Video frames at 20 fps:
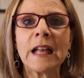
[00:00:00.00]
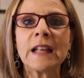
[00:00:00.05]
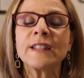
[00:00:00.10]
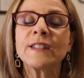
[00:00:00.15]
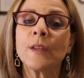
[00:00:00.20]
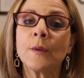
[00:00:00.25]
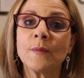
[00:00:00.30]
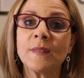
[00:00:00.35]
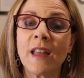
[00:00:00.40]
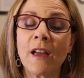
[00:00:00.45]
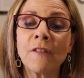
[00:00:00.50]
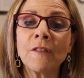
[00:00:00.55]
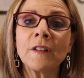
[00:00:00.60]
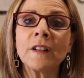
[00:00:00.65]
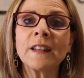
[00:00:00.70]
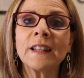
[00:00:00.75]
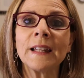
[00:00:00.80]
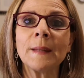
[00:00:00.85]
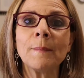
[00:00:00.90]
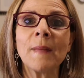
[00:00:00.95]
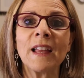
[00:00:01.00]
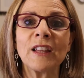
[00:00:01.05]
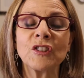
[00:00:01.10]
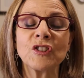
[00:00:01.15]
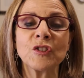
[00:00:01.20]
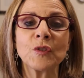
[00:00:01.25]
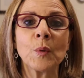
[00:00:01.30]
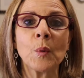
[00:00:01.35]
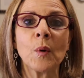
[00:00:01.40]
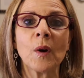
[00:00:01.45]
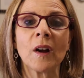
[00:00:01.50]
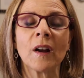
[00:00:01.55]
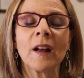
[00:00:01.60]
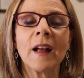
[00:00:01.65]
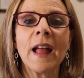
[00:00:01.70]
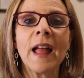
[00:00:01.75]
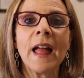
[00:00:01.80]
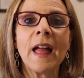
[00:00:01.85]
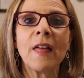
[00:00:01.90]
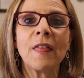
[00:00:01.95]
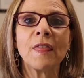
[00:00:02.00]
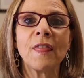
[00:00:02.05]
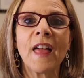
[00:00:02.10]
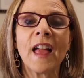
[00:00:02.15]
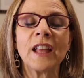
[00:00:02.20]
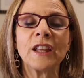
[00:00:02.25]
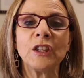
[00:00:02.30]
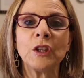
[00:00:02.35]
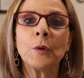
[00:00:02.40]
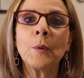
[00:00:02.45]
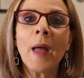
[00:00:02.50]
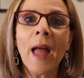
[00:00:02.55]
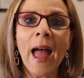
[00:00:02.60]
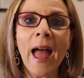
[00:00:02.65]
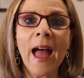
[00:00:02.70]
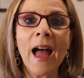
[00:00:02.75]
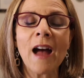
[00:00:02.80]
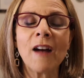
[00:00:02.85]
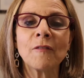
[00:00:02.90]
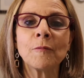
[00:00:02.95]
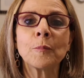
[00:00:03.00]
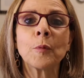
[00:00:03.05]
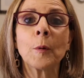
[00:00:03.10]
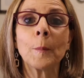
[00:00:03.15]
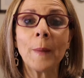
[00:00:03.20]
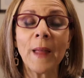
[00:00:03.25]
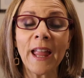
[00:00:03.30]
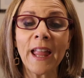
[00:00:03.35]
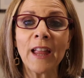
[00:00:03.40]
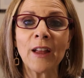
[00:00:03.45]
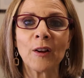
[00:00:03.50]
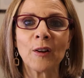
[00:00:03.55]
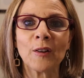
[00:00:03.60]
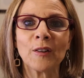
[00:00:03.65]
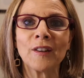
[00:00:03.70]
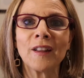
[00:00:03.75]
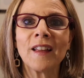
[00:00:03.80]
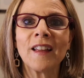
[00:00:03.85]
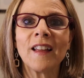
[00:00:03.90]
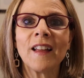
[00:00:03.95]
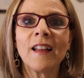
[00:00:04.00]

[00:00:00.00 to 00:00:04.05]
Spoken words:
So definitely make sure that you have prepared